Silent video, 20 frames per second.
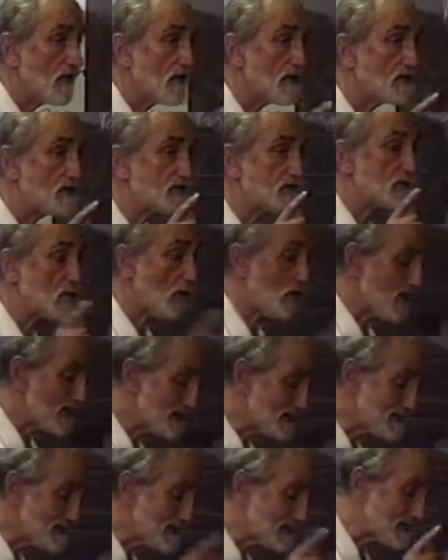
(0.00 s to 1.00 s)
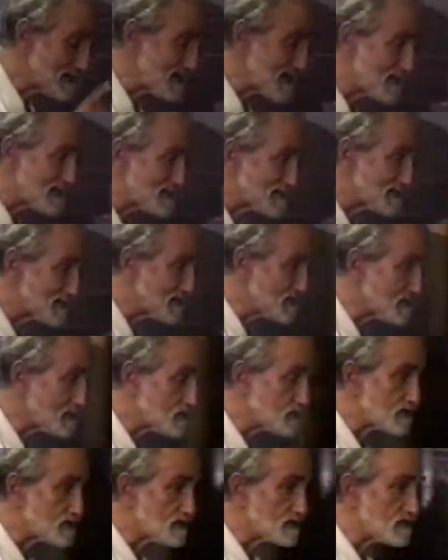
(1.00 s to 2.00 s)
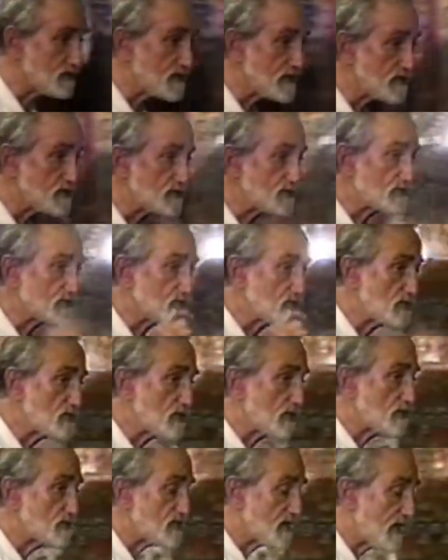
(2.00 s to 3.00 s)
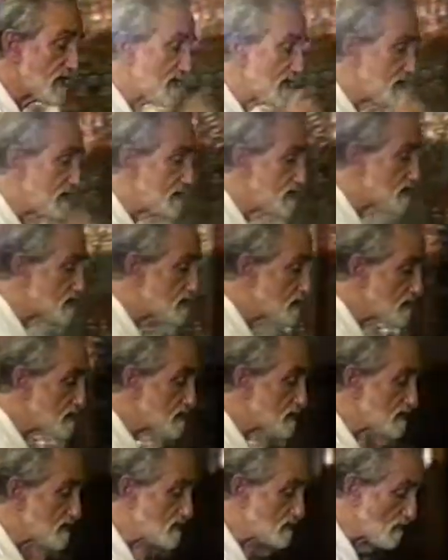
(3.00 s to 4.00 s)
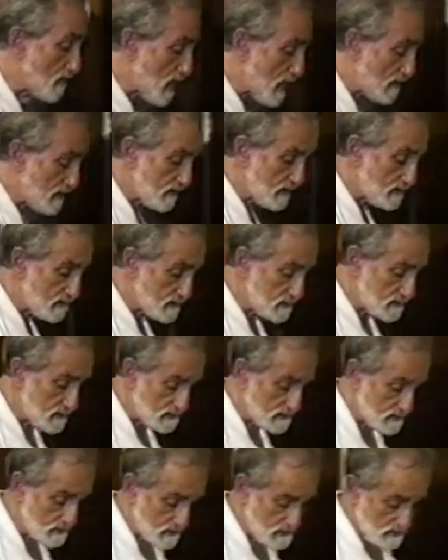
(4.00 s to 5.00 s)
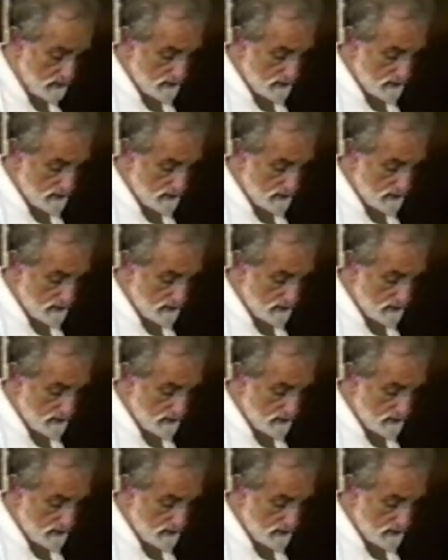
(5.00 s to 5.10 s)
There is one sentence in Pseudo-Dionysius' writings